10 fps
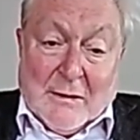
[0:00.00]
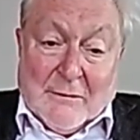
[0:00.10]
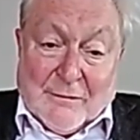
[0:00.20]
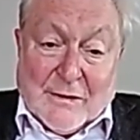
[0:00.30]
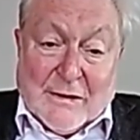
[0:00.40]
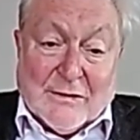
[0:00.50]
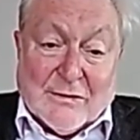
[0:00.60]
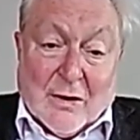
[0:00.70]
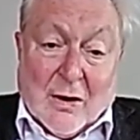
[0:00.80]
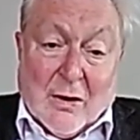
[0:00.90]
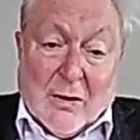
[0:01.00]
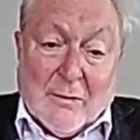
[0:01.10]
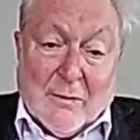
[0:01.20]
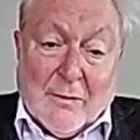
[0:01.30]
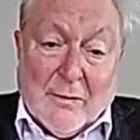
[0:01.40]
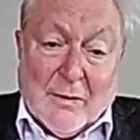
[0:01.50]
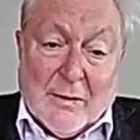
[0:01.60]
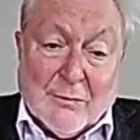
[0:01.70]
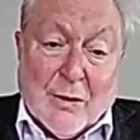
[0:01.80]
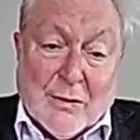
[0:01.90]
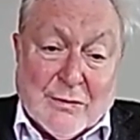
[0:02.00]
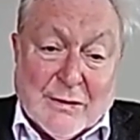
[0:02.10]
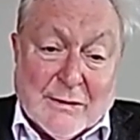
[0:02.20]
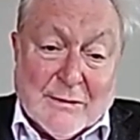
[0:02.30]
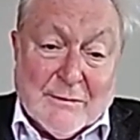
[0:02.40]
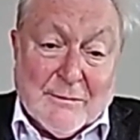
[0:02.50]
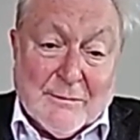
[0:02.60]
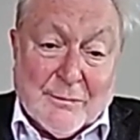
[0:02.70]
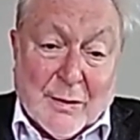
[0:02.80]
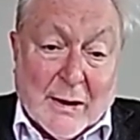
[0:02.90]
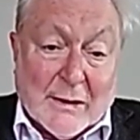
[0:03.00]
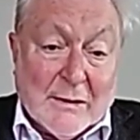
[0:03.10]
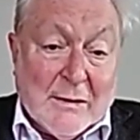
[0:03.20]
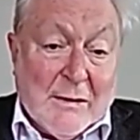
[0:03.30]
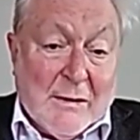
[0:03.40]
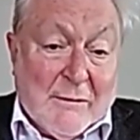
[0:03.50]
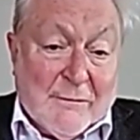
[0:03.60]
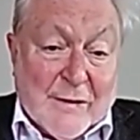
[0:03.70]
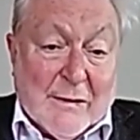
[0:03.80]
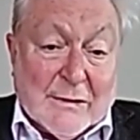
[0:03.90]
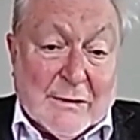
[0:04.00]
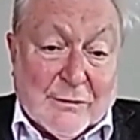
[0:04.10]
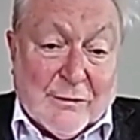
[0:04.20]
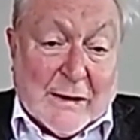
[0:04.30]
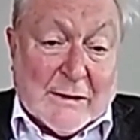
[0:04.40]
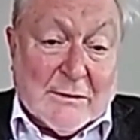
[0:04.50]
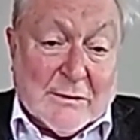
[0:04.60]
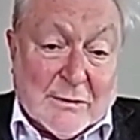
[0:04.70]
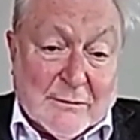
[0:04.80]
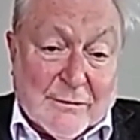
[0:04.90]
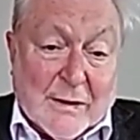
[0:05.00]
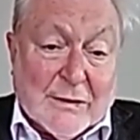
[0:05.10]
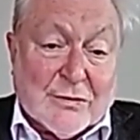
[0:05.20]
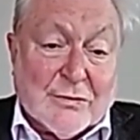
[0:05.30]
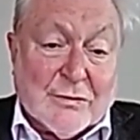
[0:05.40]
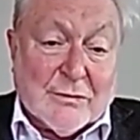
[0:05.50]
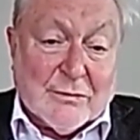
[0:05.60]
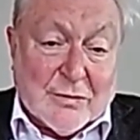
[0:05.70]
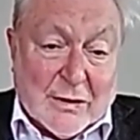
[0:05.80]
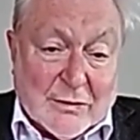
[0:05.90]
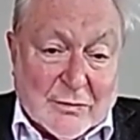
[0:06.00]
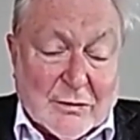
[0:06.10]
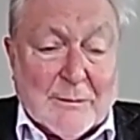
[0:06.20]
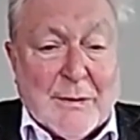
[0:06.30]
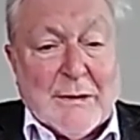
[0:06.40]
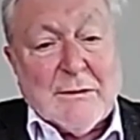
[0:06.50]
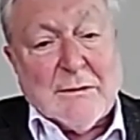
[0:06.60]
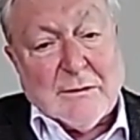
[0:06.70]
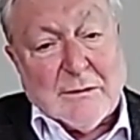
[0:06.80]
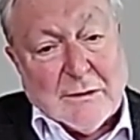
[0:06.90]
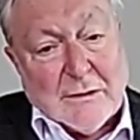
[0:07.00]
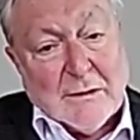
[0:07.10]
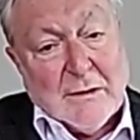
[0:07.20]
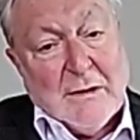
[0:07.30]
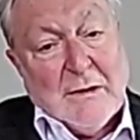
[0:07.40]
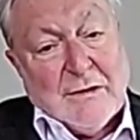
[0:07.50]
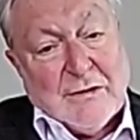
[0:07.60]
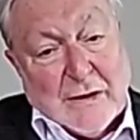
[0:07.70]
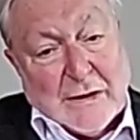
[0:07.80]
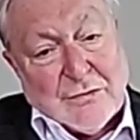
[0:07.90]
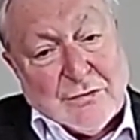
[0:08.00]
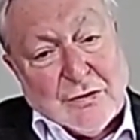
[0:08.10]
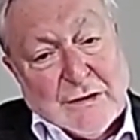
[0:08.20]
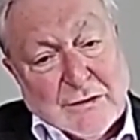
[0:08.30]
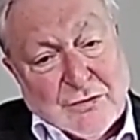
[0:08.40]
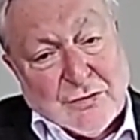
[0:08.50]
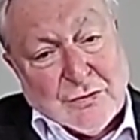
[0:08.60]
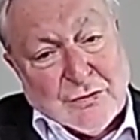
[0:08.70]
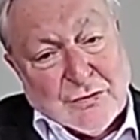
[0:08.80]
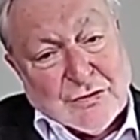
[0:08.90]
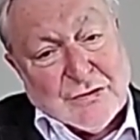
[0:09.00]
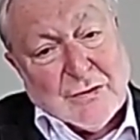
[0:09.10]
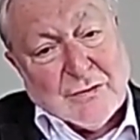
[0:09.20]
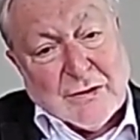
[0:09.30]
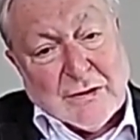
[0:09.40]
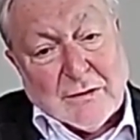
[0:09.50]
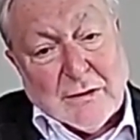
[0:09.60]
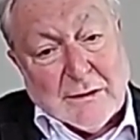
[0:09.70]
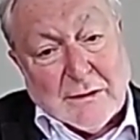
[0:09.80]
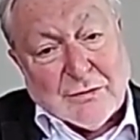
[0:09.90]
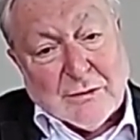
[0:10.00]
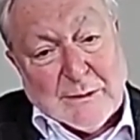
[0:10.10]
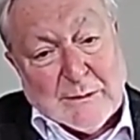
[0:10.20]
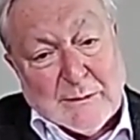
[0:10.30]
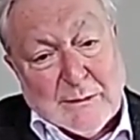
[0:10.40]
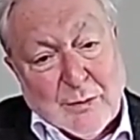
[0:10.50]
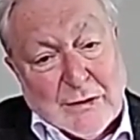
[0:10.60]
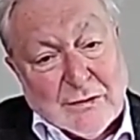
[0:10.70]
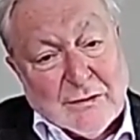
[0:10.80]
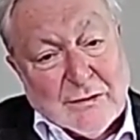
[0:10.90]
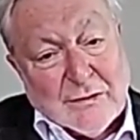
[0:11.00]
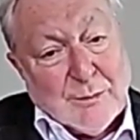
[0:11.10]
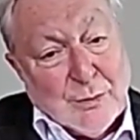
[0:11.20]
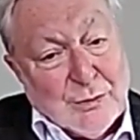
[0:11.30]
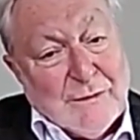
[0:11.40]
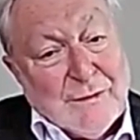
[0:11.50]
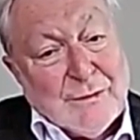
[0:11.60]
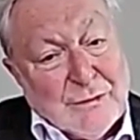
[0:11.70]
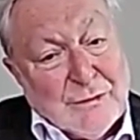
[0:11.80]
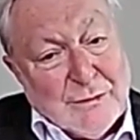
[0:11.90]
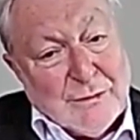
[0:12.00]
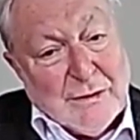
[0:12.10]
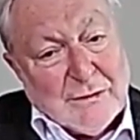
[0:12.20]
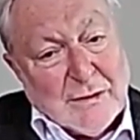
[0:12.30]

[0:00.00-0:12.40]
fees are eroded by various factors: inflation, change in dependency, statutory intrusion on things like national minimum wage, and then it's more difficult to address